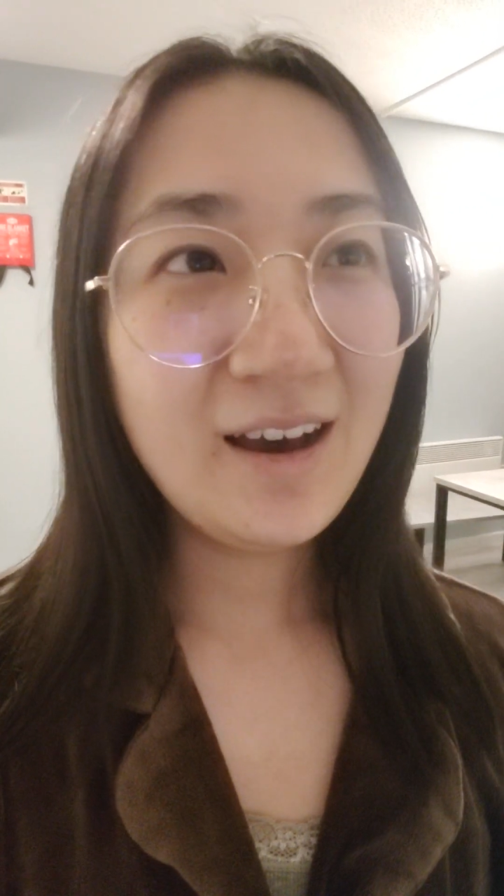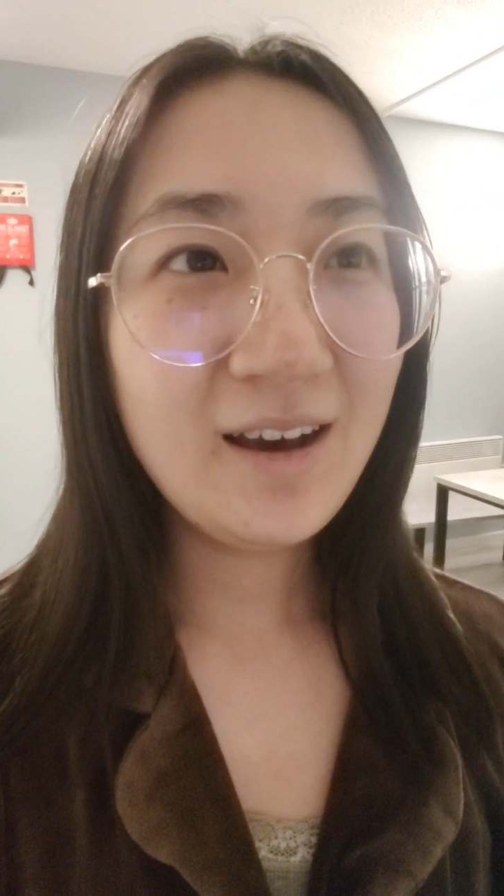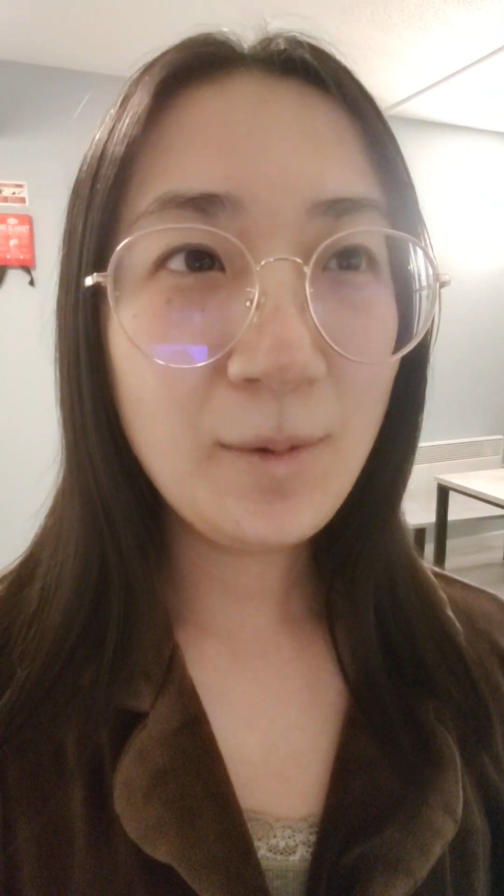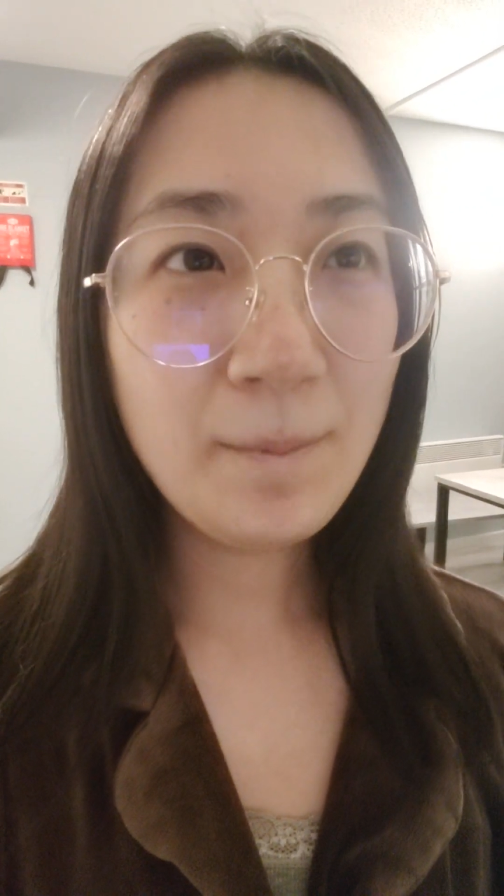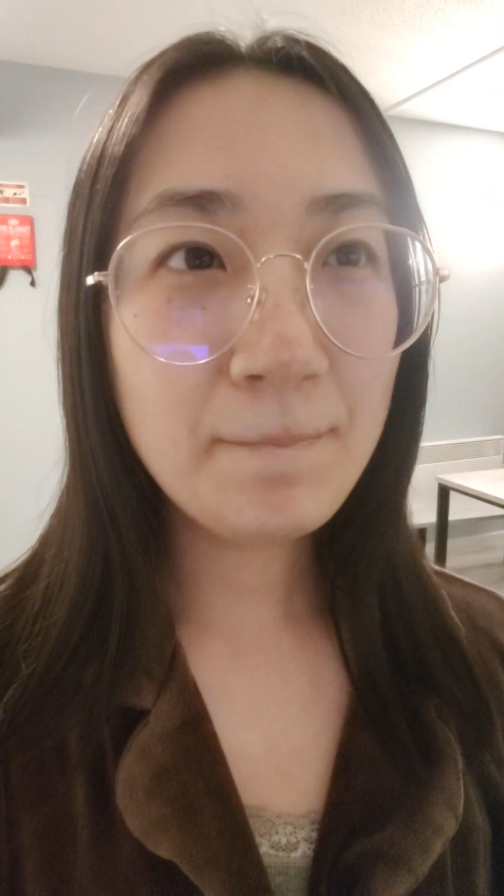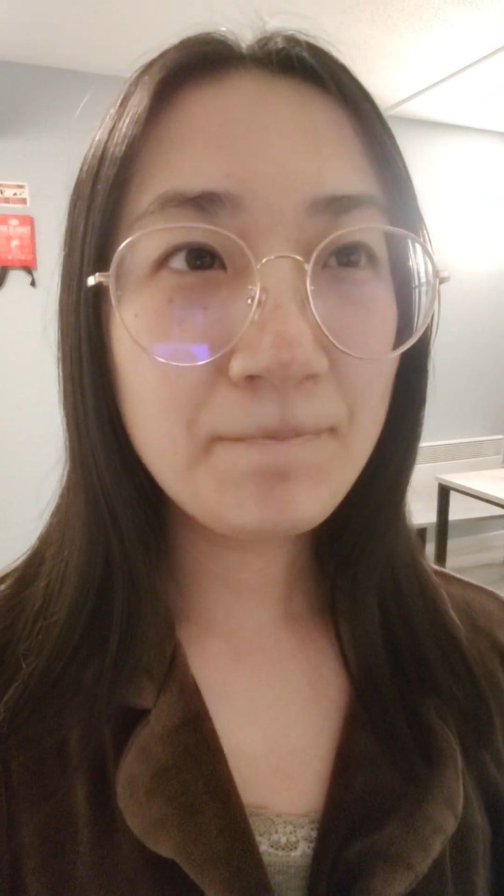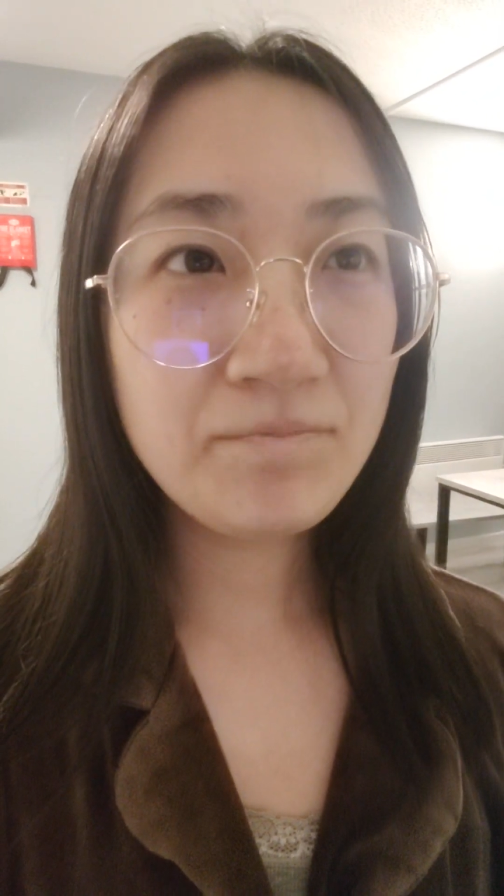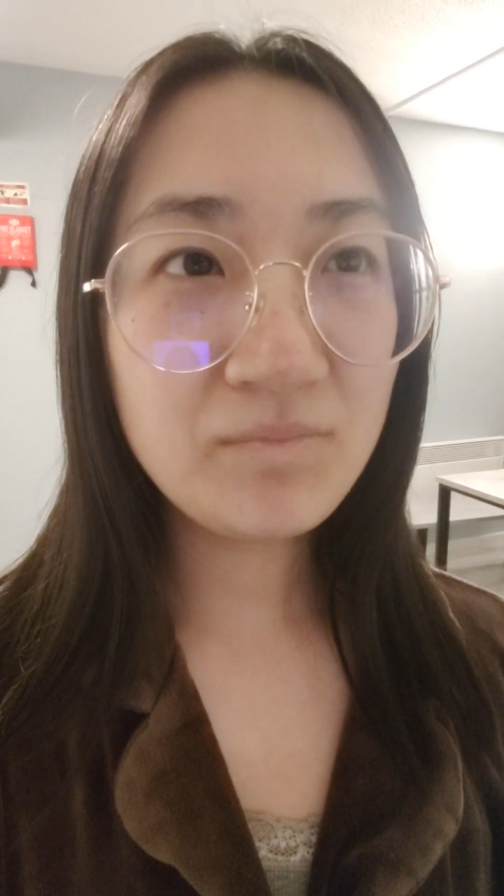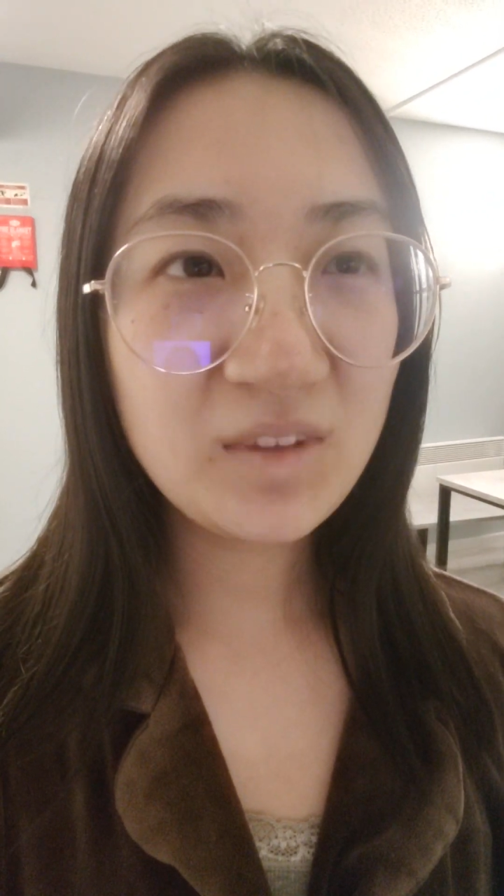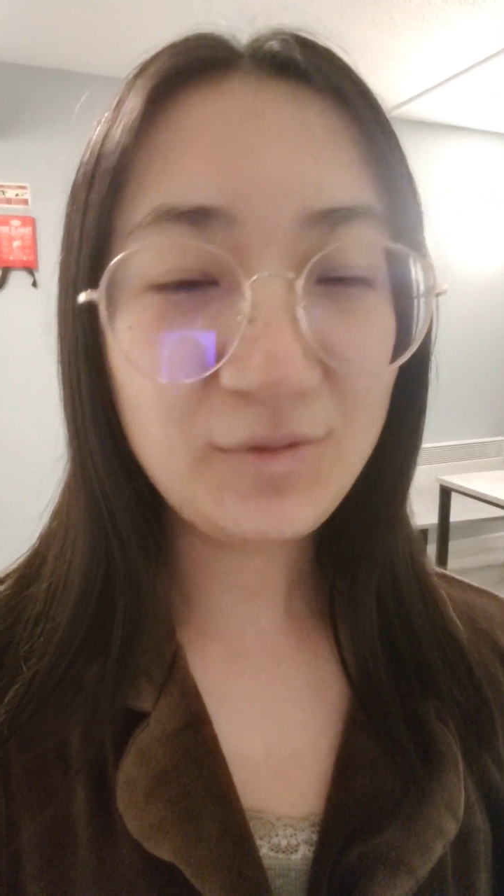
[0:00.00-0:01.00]
Um,
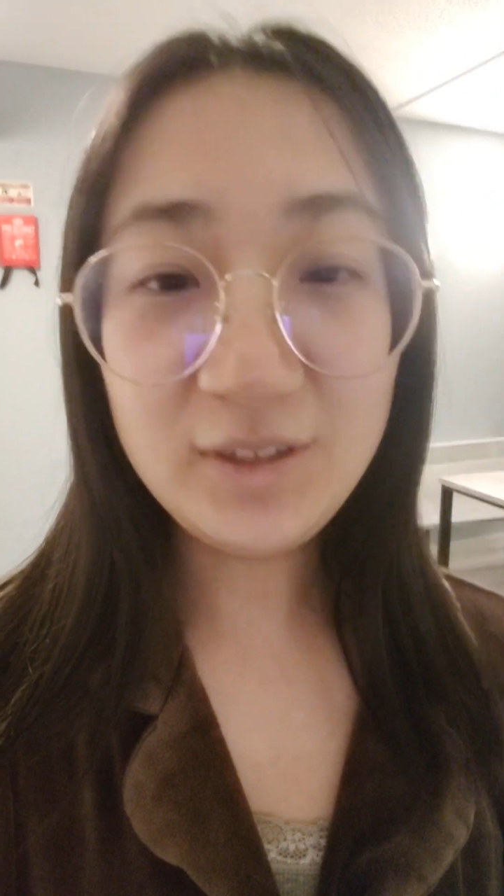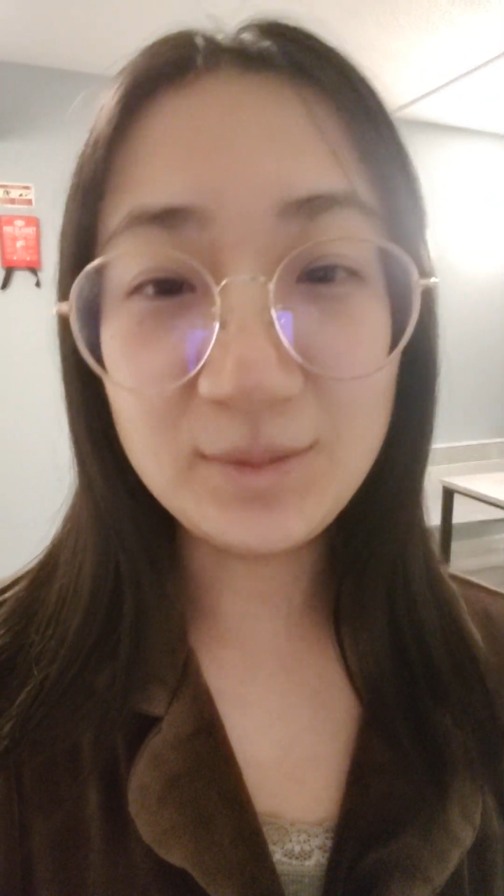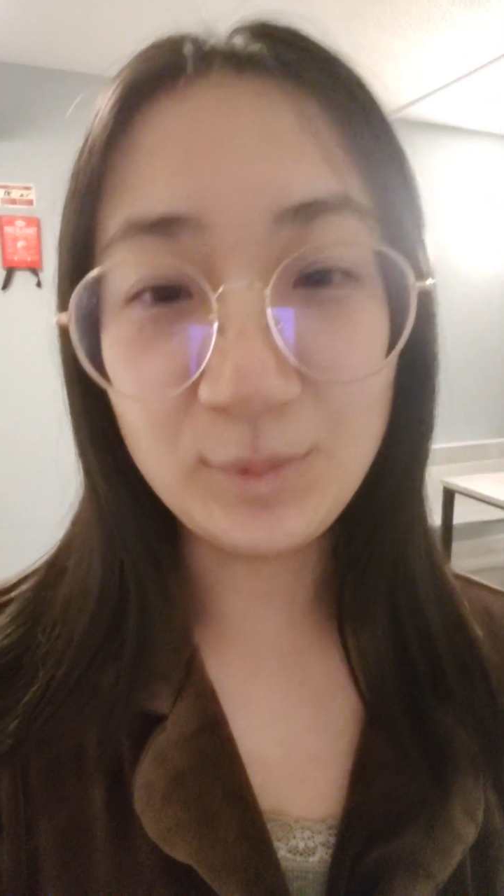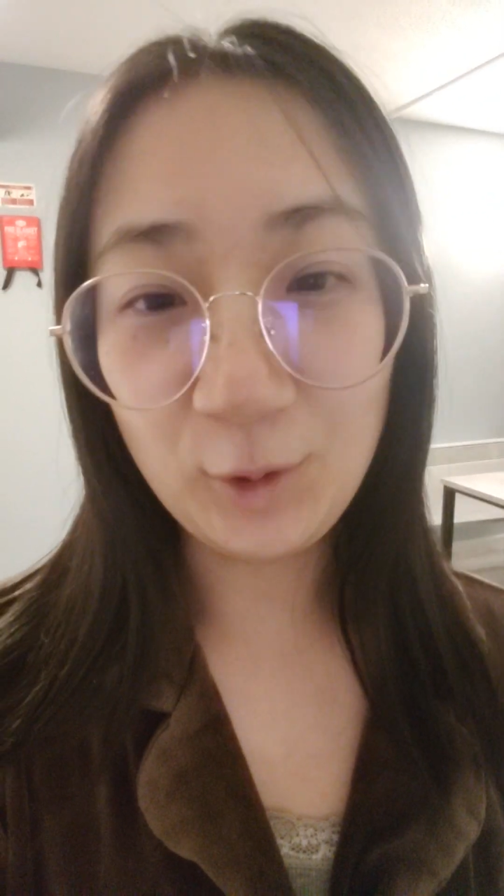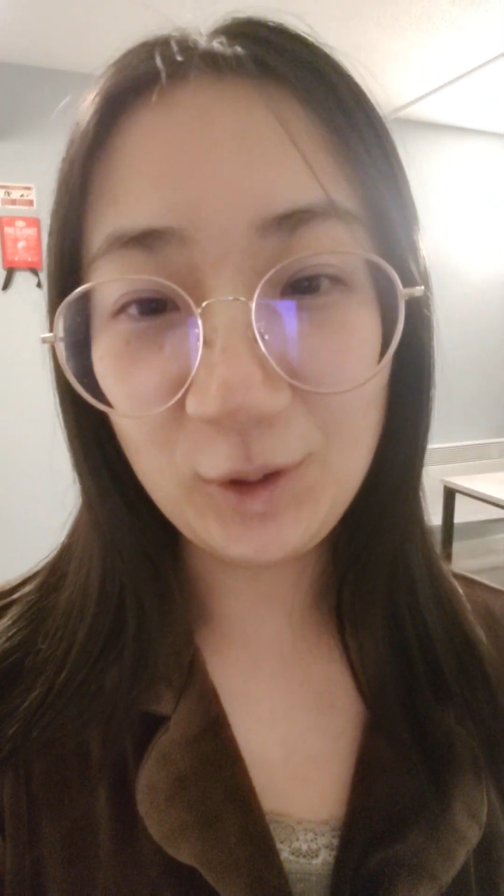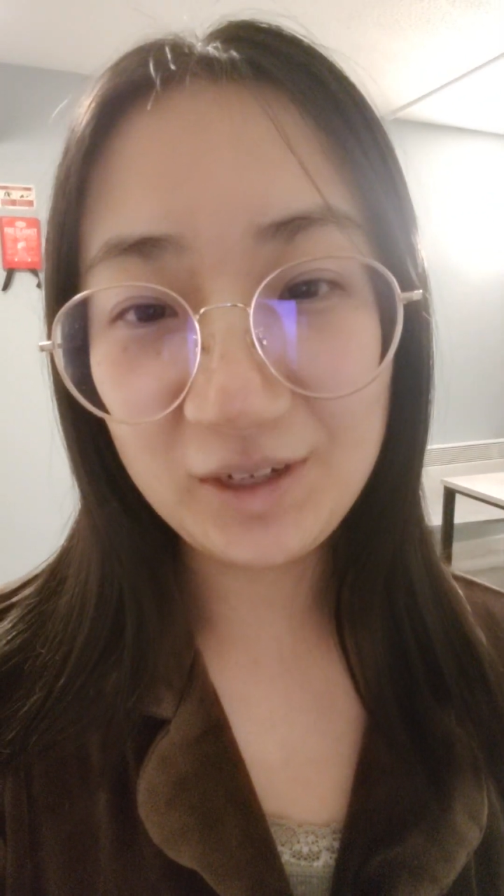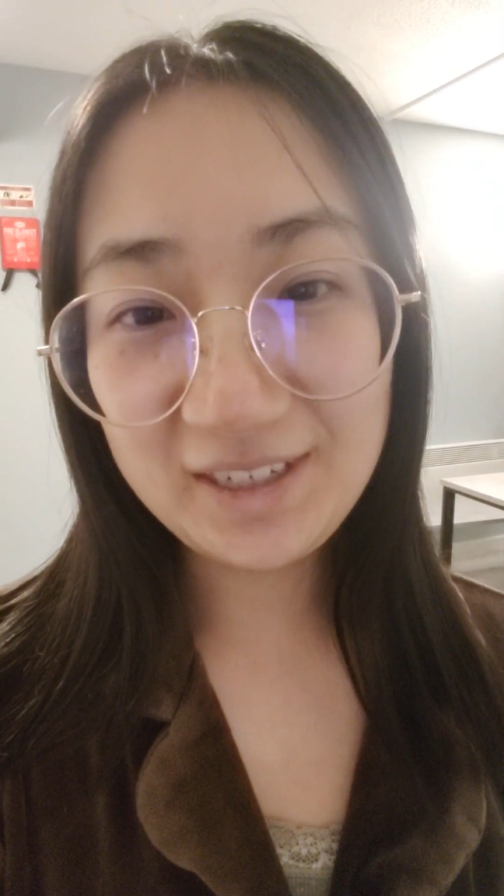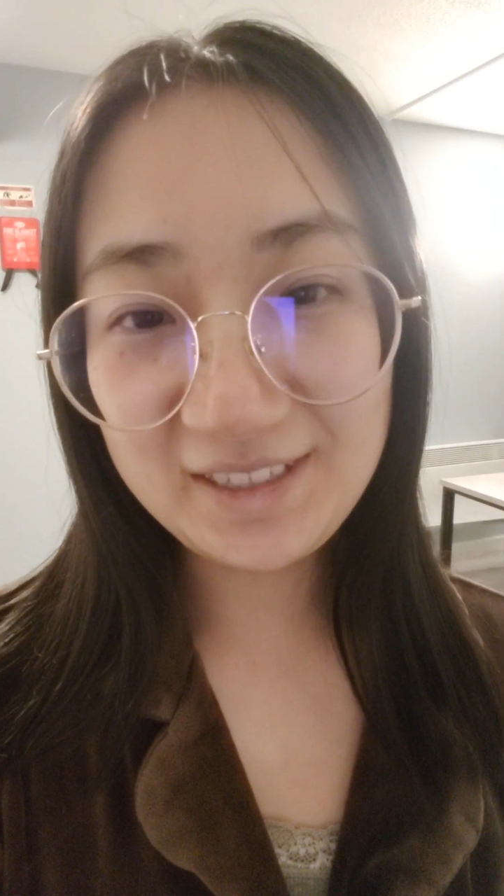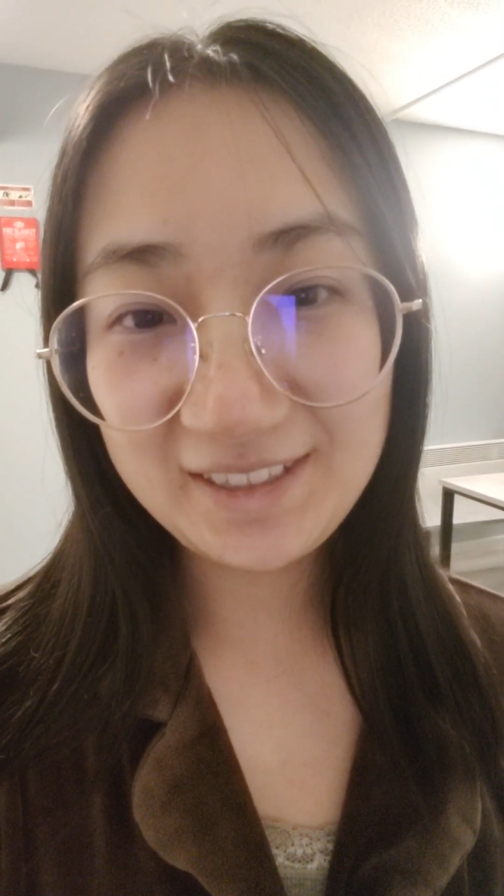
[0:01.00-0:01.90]
furthermore,